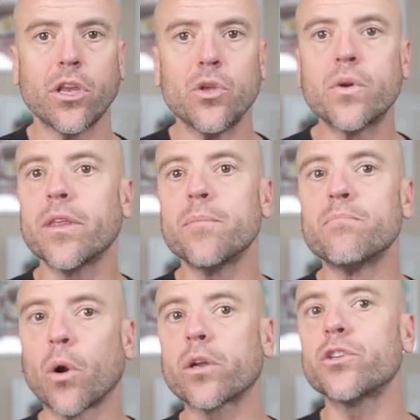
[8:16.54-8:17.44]
You can
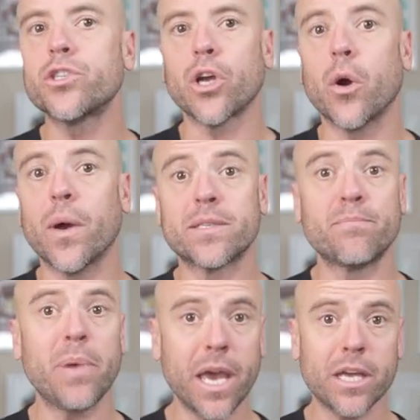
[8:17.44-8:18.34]
then mark the show as
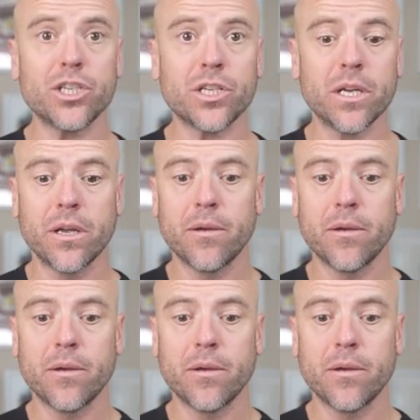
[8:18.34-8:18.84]
pitched